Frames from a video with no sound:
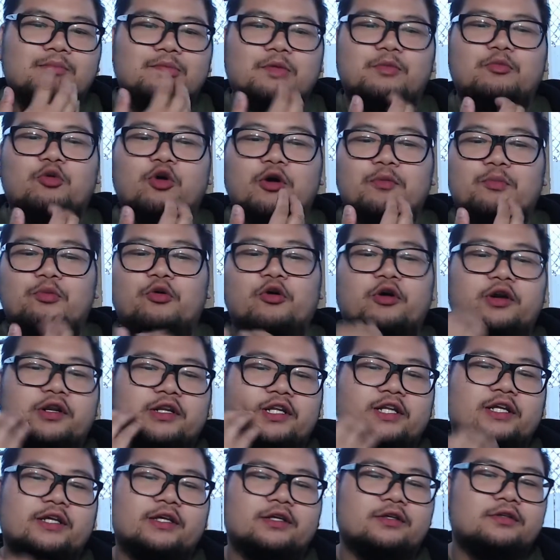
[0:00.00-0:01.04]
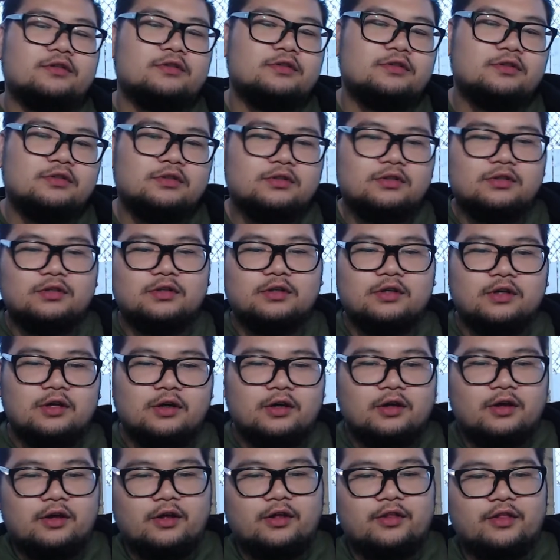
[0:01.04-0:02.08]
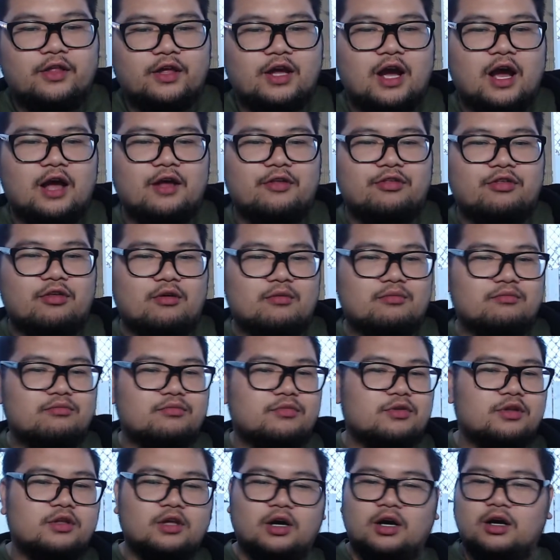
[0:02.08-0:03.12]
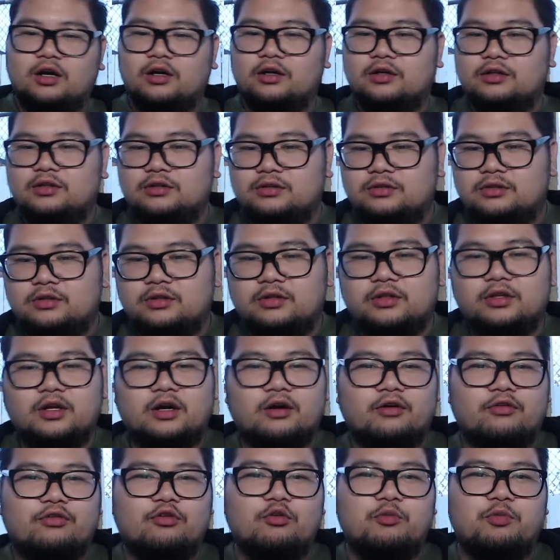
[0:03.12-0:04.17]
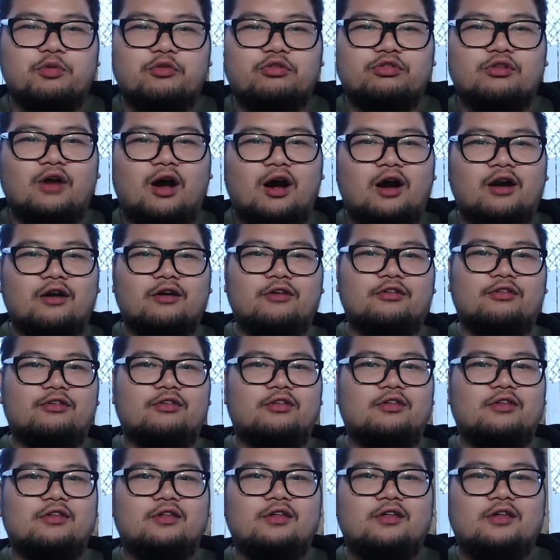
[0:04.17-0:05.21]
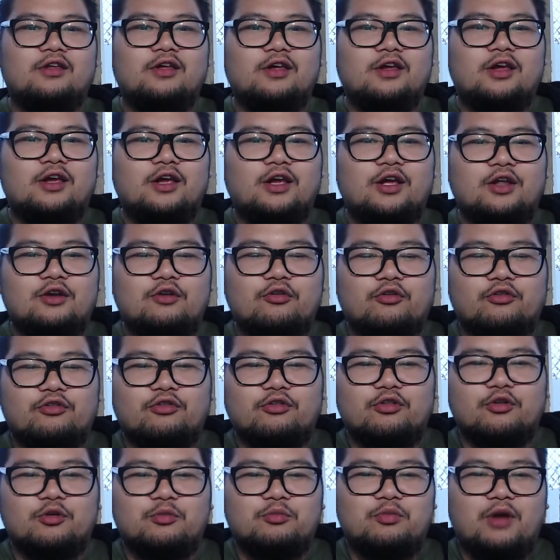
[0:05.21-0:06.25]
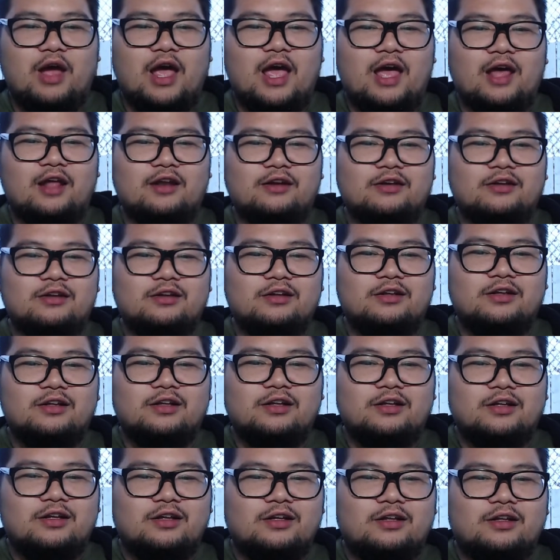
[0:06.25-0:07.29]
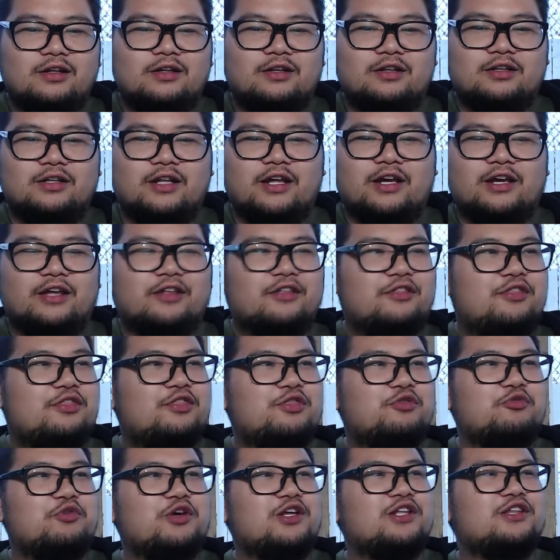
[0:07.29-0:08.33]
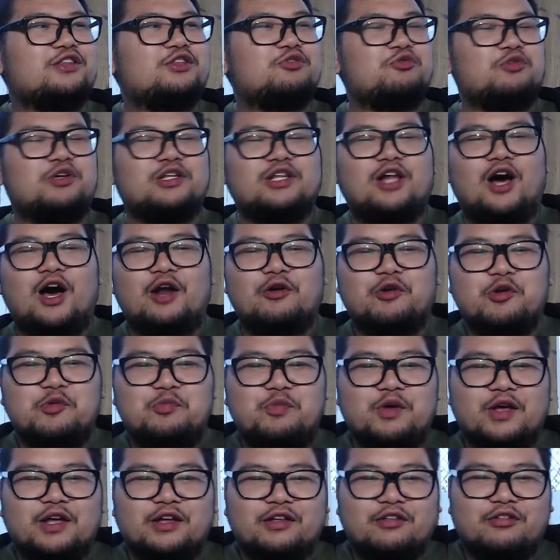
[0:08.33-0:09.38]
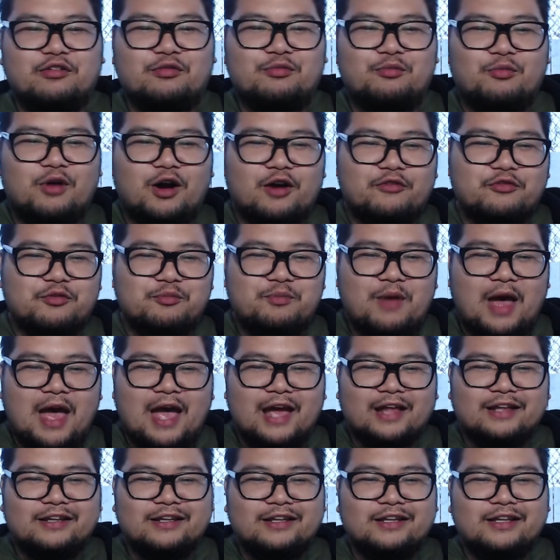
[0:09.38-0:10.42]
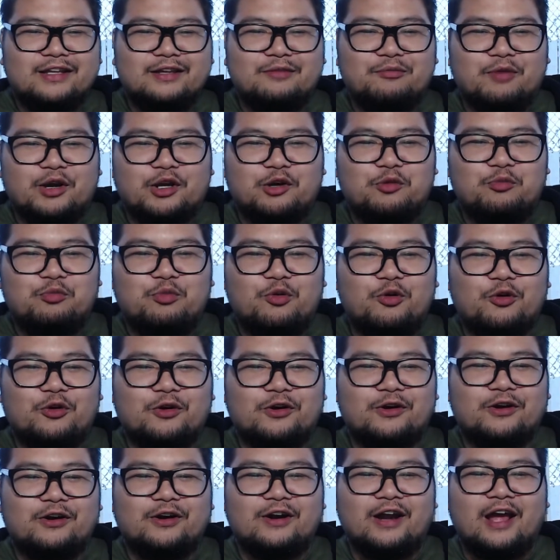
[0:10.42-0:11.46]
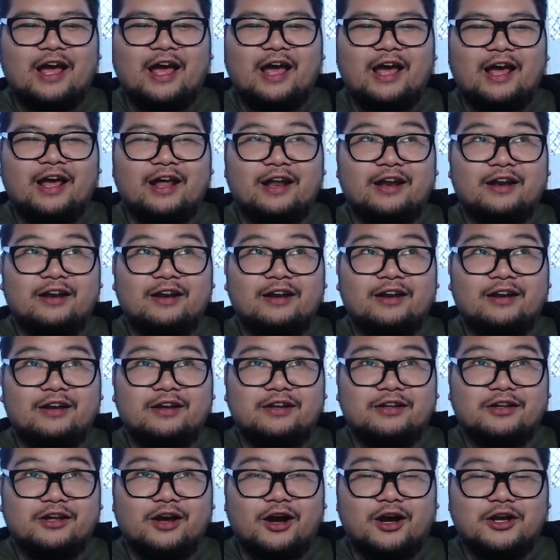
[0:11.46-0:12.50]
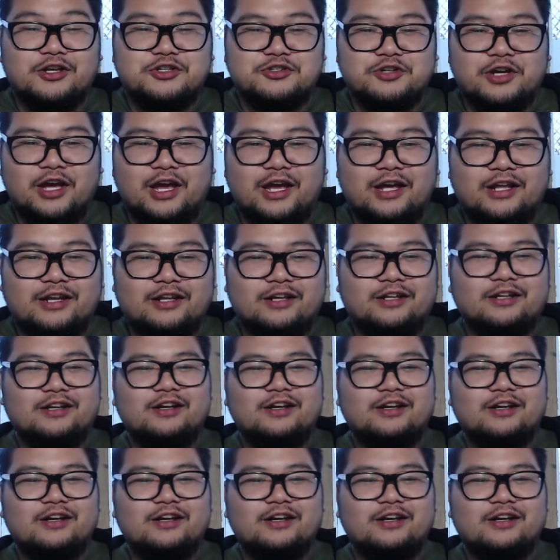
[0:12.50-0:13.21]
But more importantly, they got some young superstars endorsing their brand, like three lottery picks: Marvin Bagley, Michael Porter, and DeAndre Ayton.